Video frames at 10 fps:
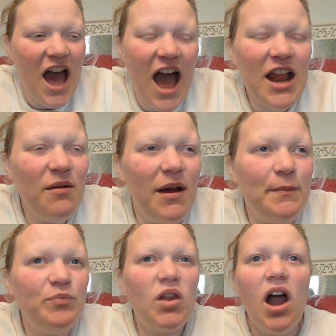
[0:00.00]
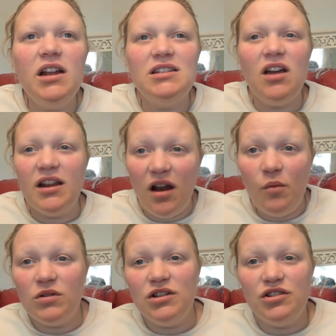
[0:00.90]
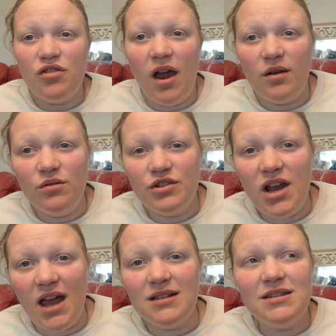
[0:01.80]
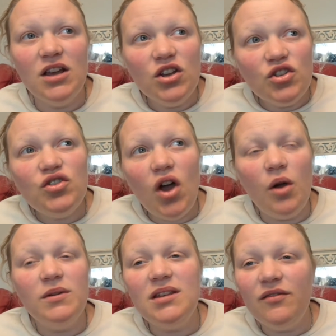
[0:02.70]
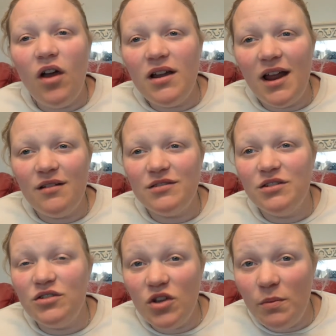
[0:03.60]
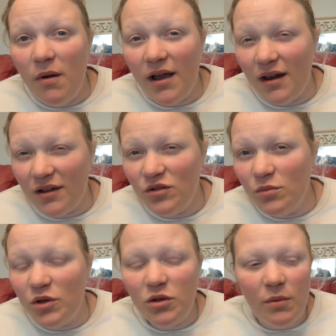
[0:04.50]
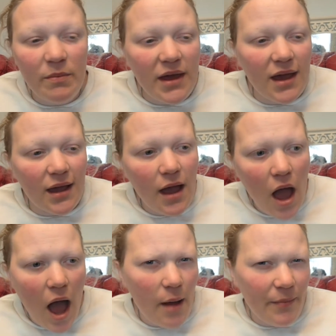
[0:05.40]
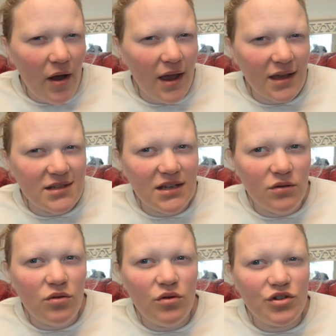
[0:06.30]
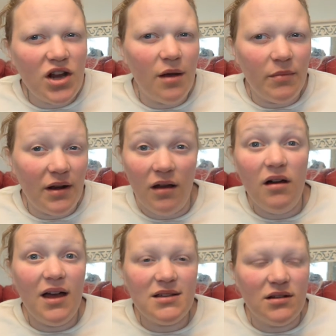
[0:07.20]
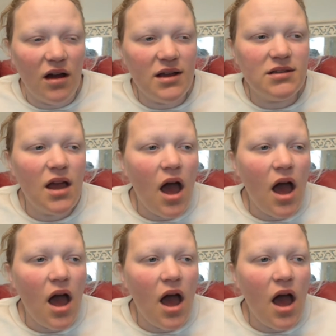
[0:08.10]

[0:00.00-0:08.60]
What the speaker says: Anyway, I decided I wanted to try courgettes, so instead of going out to the supermarket like a normal human being and buying a single courgette and being like, oh, that's nice,